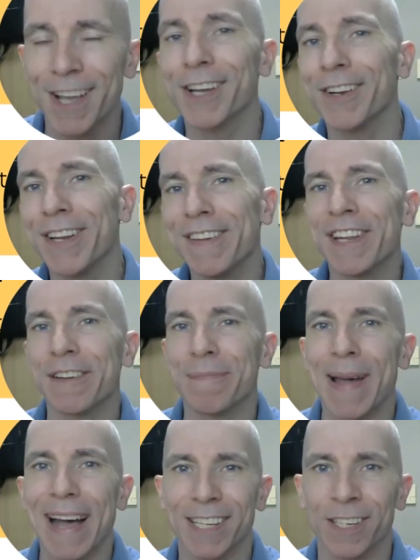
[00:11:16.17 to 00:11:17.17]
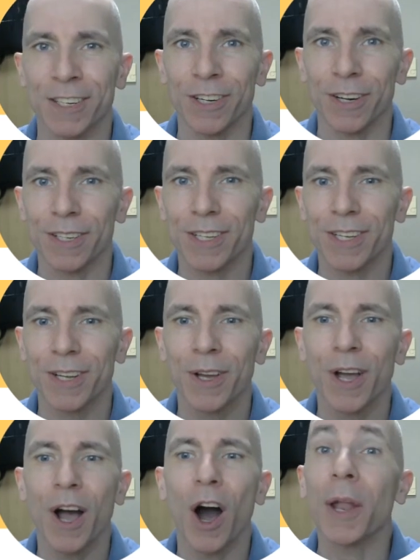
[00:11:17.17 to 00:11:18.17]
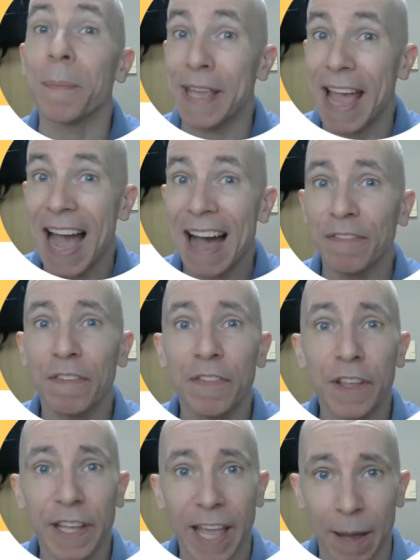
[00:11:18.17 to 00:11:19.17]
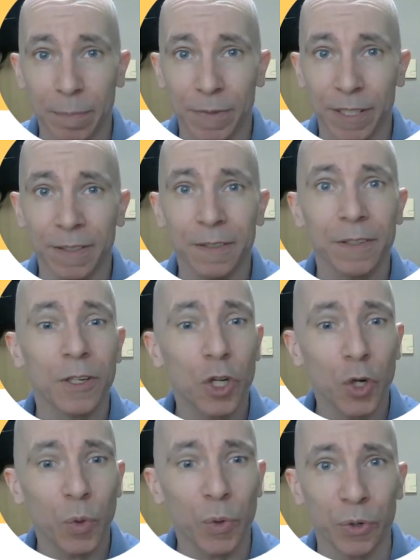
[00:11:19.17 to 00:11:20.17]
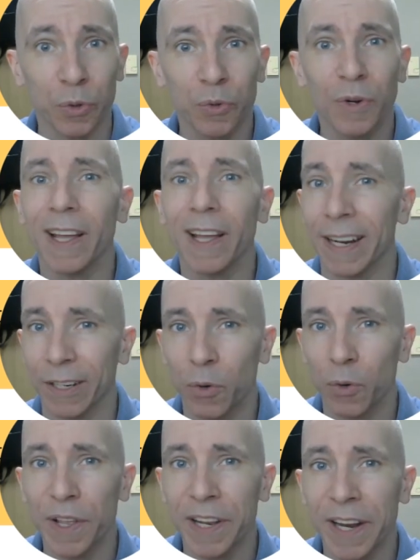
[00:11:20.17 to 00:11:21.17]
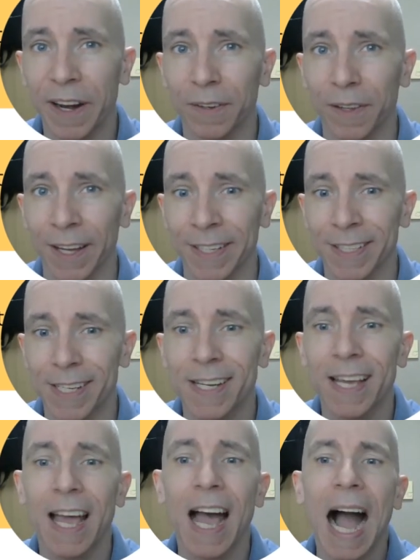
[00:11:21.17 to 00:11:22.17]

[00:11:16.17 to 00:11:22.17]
Good evening, passengers. On behalf of the captain, crew, and Korean Airlines,